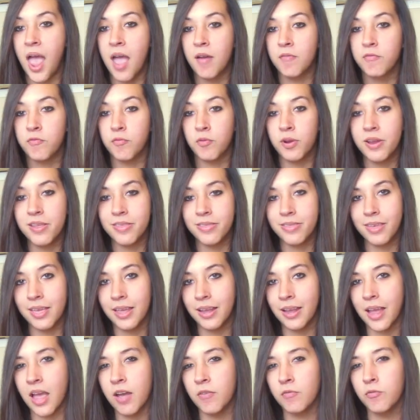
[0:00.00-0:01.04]

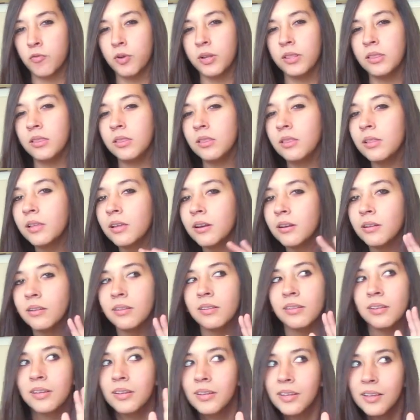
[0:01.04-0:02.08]
Everything, every
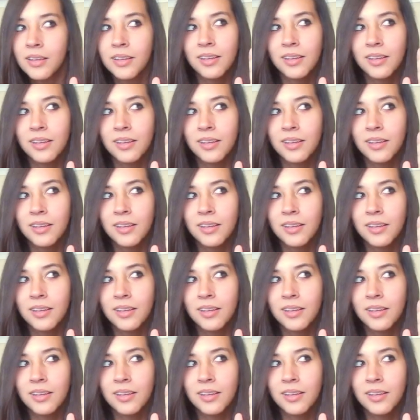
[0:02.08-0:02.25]
little